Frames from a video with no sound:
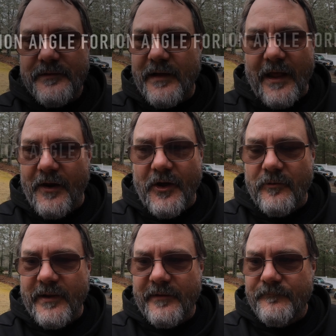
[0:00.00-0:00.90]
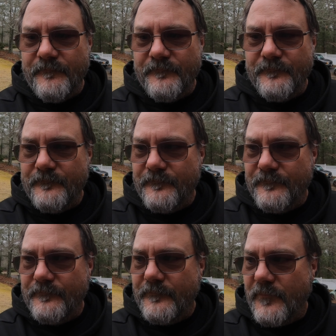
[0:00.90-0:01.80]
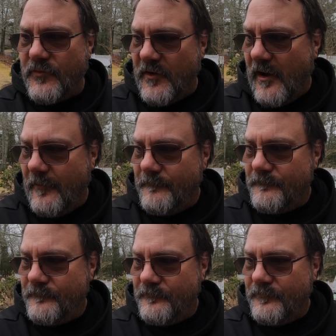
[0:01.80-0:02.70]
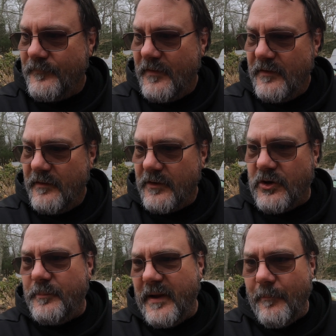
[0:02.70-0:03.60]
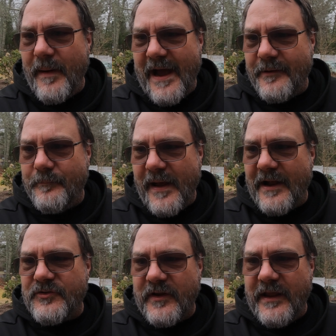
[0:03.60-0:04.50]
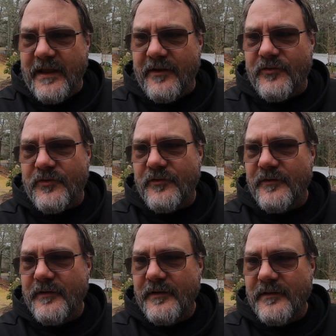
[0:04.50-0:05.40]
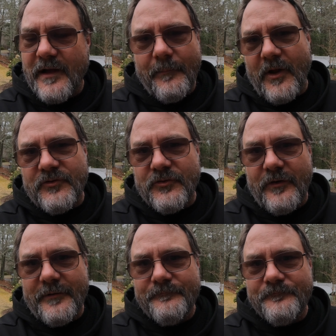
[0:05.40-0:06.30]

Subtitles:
I don't know, man. So could be a bad batch of gears. I'm not sure.